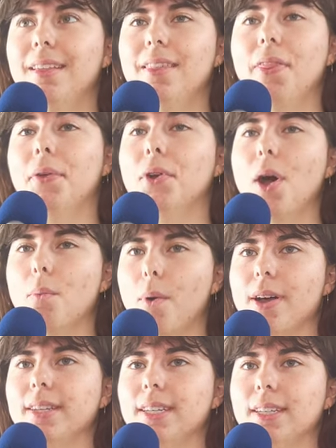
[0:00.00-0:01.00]
that they're not
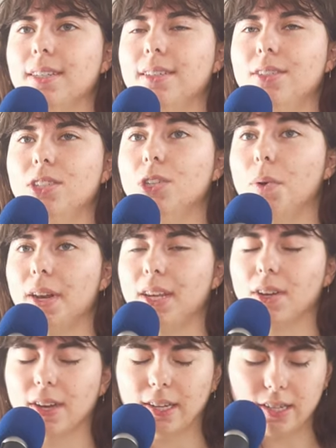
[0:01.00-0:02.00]
wanted do any
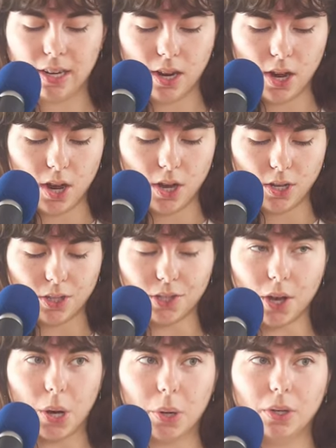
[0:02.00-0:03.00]
good?
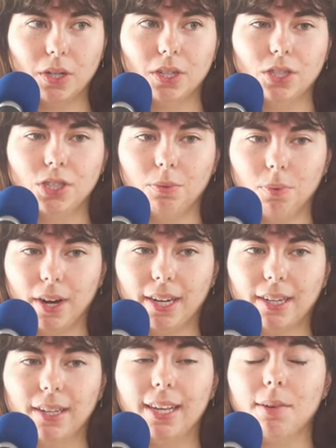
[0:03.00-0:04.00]
So he
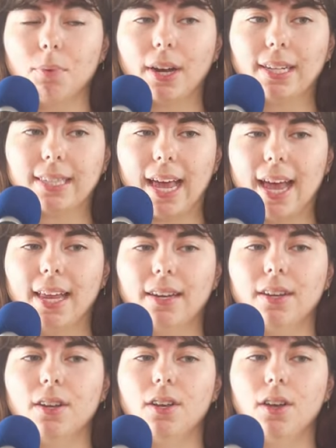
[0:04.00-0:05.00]
brings
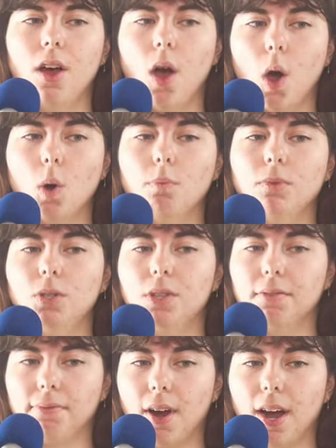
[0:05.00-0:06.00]
Anne home to
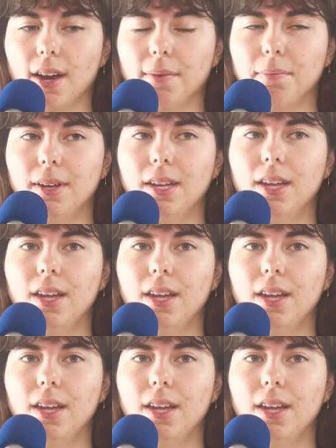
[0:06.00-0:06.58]
the farm